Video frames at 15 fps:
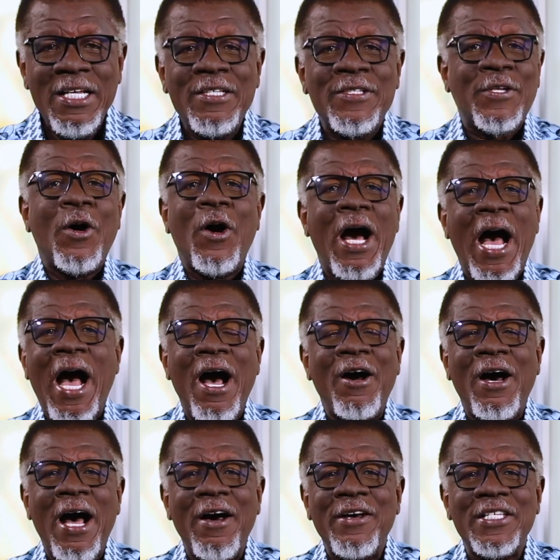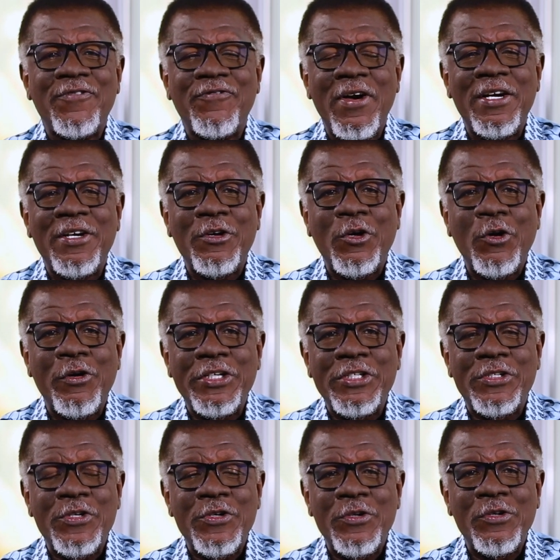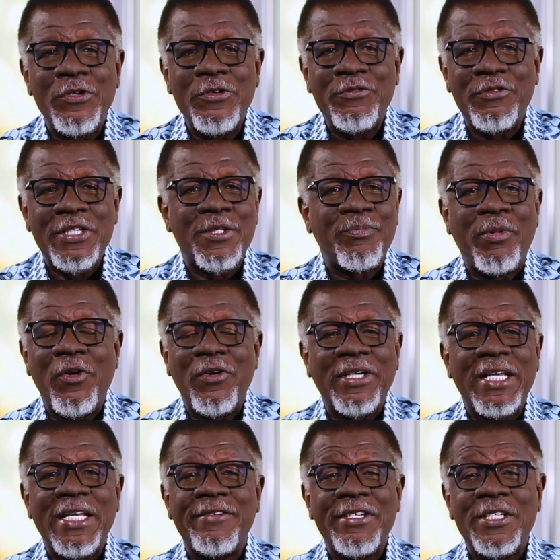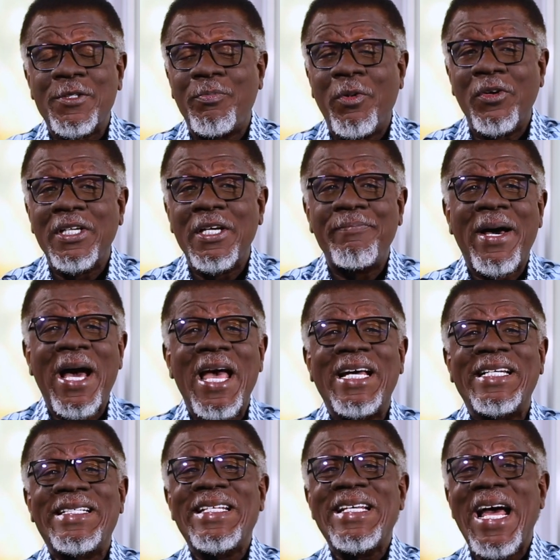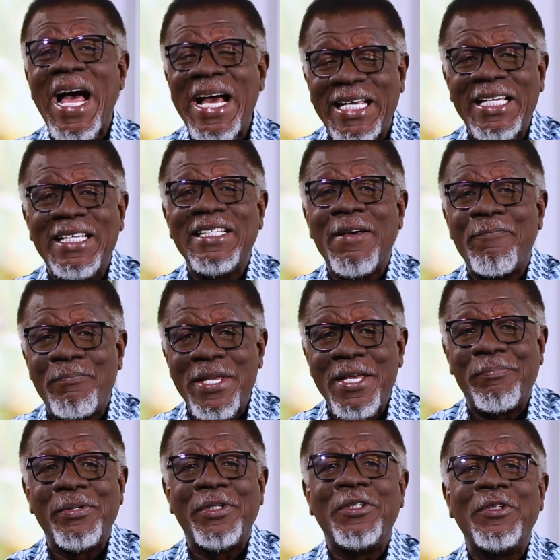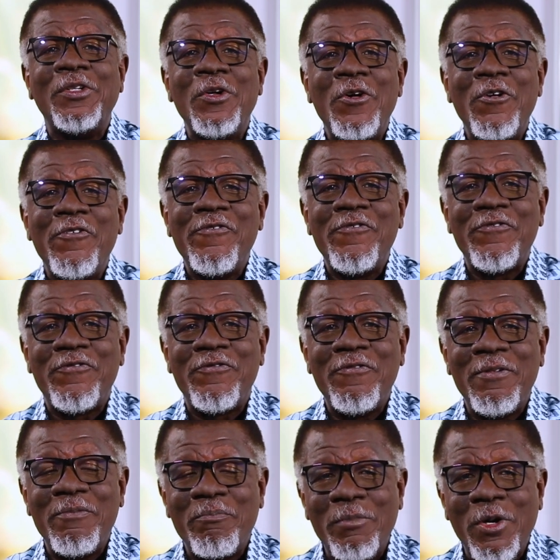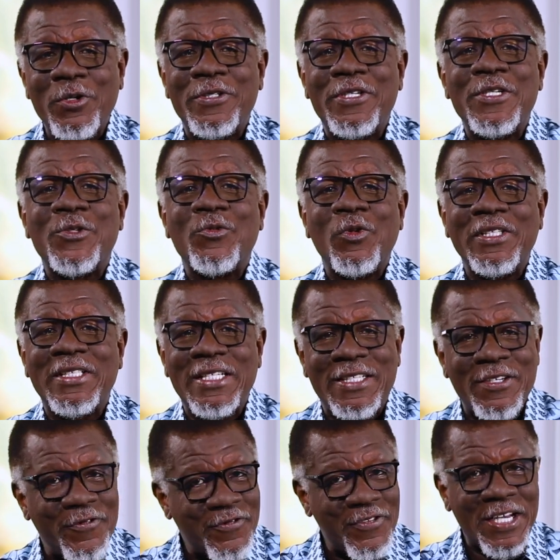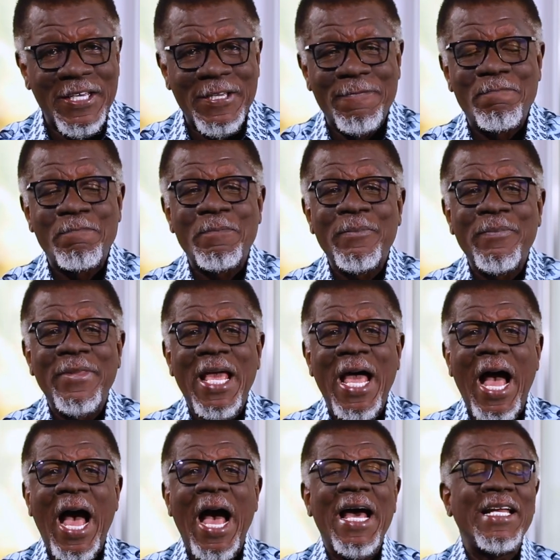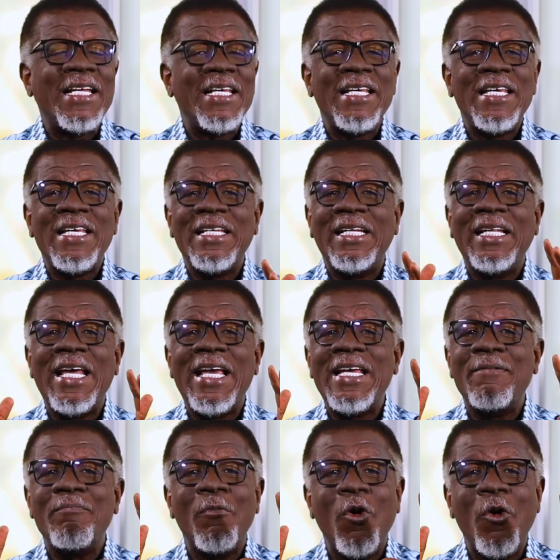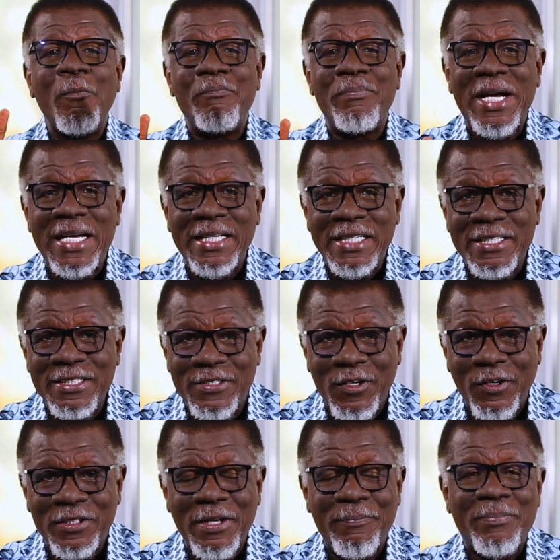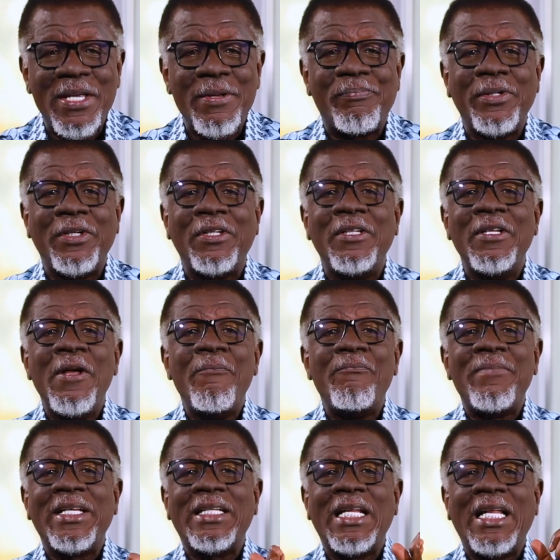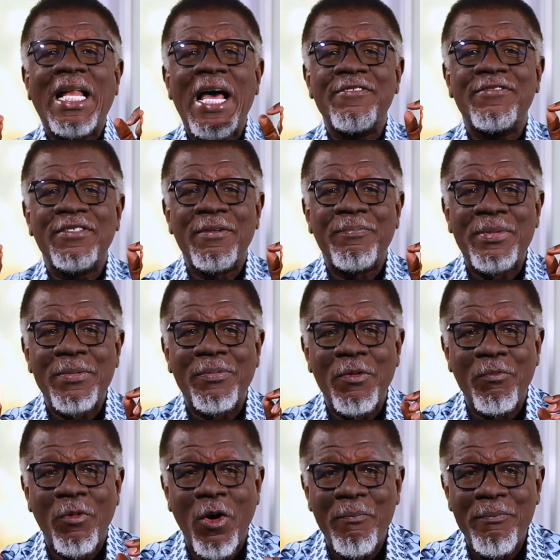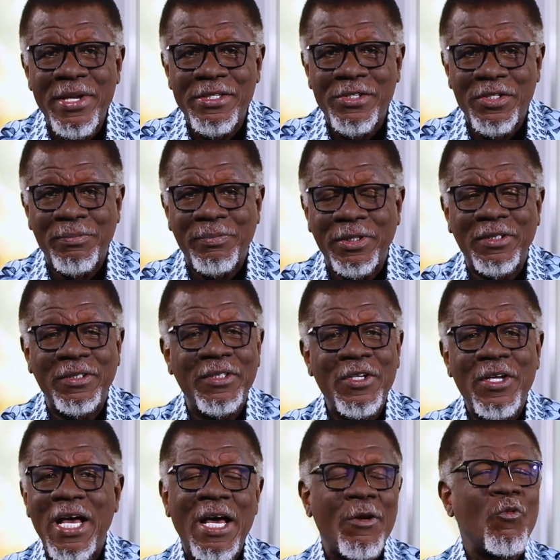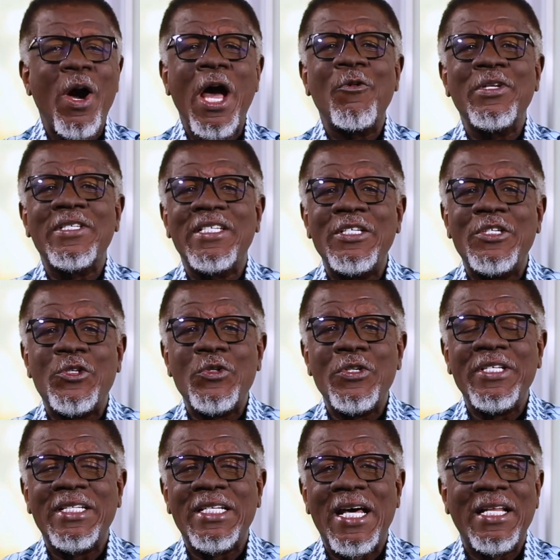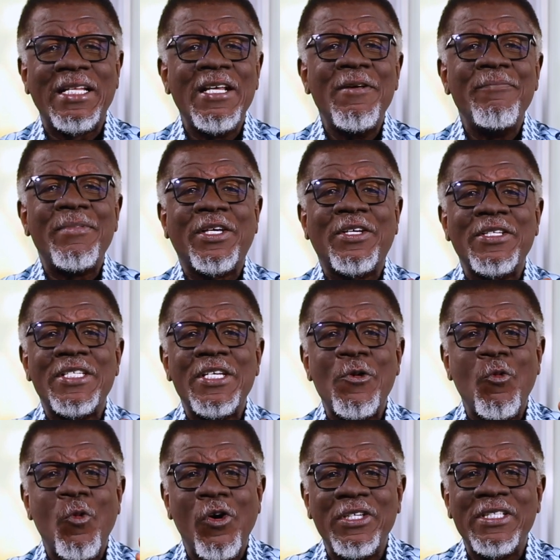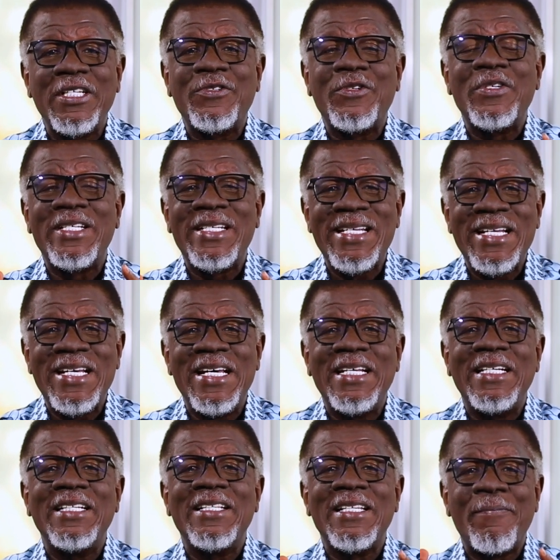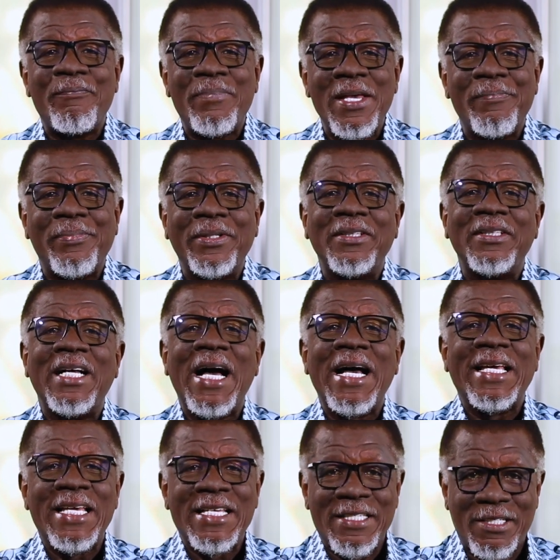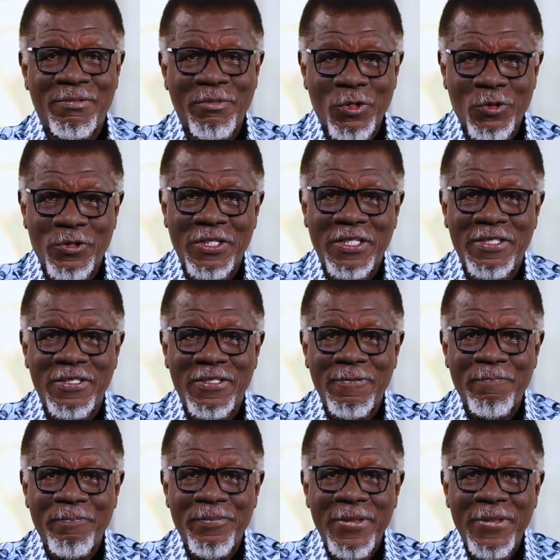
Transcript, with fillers: So how is Pharaoh going to respond? He responded by attacking the people Moses wanted to free. And he laid more burdens on the people, made the lives of the people more miserable. And why was he doing that? Because he wanted to turn the people against Moses.